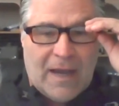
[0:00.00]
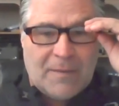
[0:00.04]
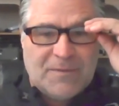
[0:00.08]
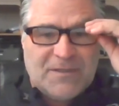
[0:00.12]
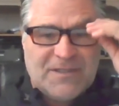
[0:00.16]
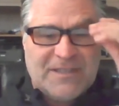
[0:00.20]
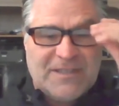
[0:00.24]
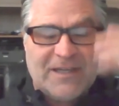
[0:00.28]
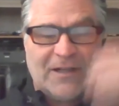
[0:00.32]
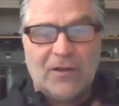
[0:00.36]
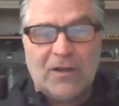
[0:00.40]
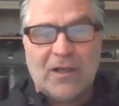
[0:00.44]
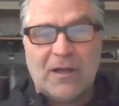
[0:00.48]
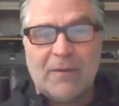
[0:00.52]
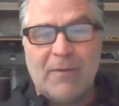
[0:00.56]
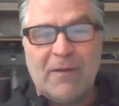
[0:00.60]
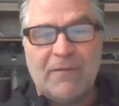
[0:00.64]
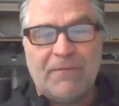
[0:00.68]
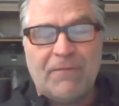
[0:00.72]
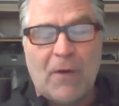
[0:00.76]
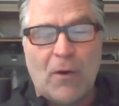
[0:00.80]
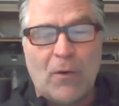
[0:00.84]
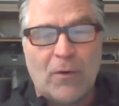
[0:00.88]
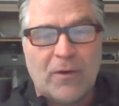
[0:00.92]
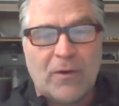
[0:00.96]
I'm still going to be
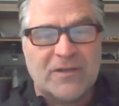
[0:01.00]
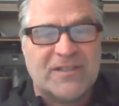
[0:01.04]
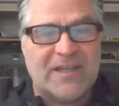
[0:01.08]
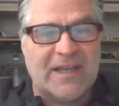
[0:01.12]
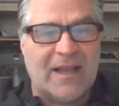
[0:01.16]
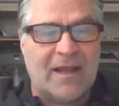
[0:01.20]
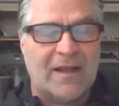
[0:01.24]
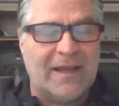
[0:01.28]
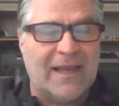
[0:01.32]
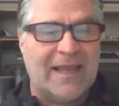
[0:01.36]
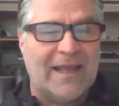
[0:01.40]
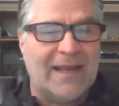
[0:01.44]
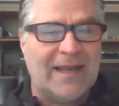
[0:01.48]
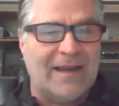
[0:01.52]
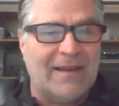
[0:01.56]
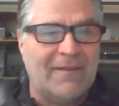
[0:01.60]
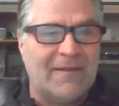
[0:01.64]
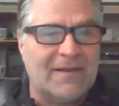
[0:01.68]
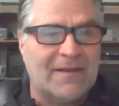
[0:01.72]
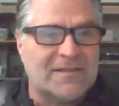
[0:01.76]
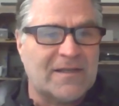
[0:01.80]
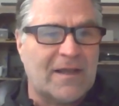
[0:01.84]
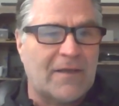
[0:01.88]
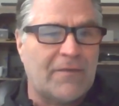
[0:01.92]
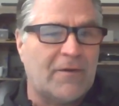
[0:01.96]
focusing on getting
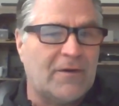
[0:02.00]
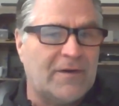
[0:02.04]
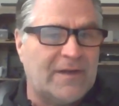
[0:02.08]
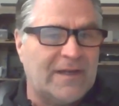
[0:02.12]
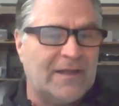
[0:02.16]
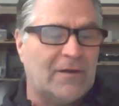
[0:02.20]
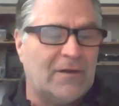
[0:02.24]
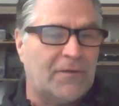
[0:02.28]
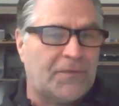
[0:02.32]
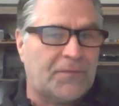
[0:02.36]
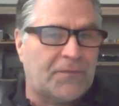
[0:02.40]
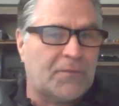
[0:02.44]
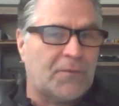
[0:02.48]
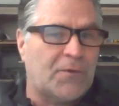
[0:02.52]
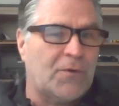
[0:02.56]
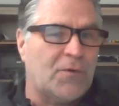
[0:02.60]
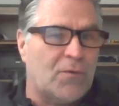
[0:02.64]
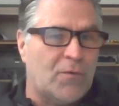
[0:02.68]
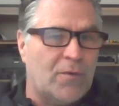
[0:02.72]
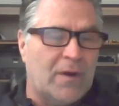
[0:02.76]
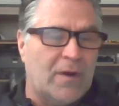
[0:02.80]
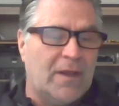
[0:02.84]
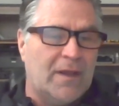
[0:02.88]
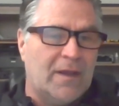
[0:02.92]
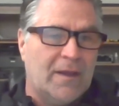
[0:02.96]
this other deal
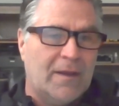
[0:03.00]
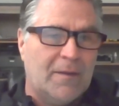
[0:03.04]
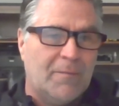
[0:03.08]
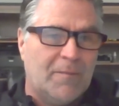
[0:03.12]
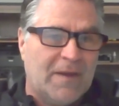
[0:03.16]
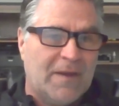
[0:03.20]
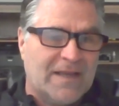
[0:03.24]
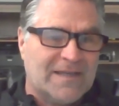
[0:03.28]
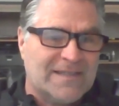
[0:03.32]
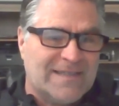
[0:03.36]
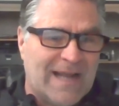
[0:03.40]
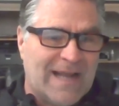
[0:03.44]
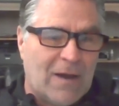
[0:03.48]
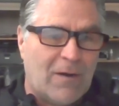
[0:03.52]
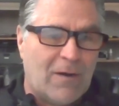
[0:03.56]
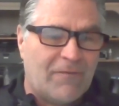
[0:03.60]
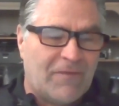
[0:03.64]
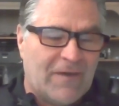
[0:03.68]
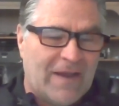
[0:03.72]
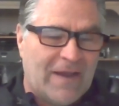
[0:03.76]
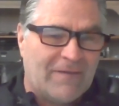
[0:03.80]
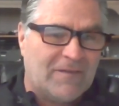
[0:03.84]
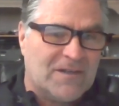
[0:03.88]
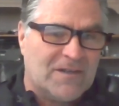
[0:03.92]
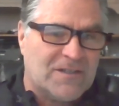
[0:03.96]
through, because now if
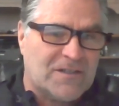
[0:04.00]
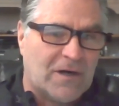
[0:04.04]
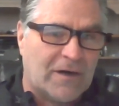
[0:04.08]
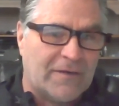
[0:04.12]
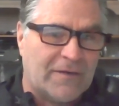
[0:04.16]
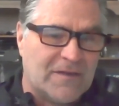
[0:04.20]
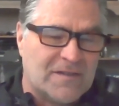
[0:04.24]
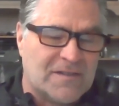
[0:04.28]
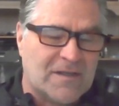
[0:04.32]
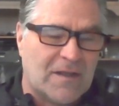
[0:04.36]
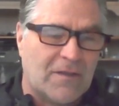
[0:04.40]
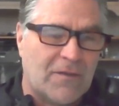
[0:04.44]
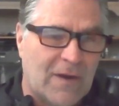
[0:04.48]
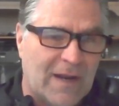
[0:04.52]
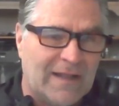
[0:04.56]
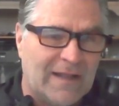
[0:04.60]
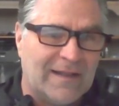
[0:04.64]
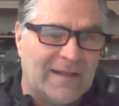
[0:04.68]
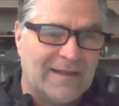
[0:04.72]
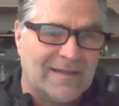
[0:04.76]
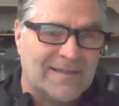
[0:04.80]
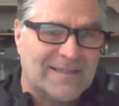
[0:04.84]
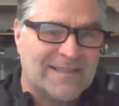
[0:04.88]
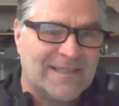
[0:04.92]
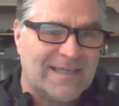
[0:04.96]
I have to start this other
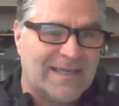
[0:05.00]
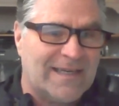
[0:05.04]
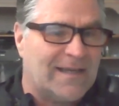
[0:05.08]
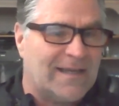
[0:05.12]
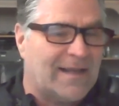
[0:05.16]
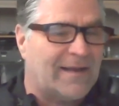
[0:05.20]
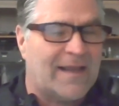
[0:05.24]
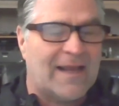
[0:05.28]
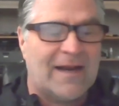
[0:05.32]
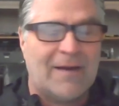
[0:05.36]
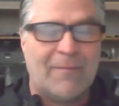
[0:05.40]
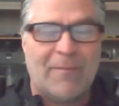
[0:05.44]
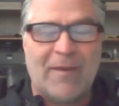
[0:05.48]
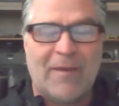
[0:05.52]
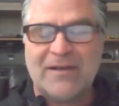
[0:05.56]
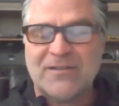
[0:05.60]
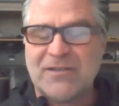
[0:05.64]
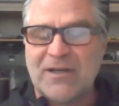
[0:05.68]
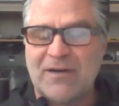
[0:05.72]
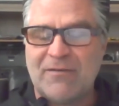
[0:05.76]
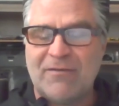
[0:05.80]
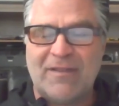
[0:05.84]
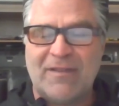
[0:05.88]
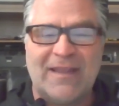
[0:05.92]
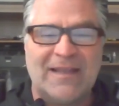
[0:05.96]
LLC, I got to make
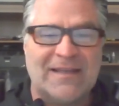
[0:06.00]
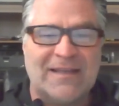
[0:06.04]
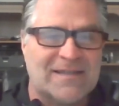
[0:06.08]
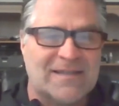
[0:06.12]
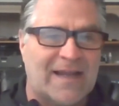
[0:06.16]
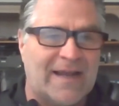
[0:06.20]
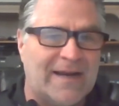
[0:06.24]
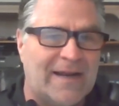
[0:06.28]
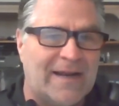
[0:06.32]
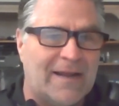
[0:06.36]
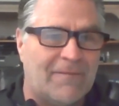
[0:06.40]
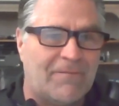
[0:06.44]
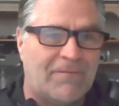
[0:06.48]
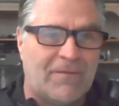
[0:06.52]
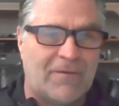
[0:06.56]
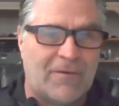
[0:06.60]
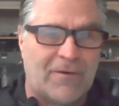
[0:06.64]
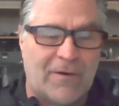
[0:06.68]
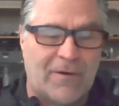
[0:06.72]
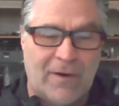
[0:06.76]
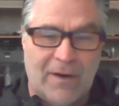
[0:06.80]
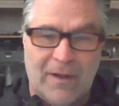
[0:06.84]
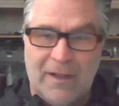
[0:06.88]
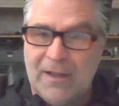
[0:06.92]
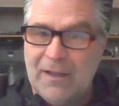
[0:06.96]
sure everything's lined up
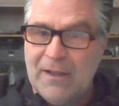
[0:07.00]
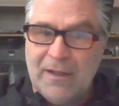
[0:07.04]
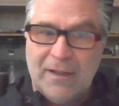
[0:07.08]
for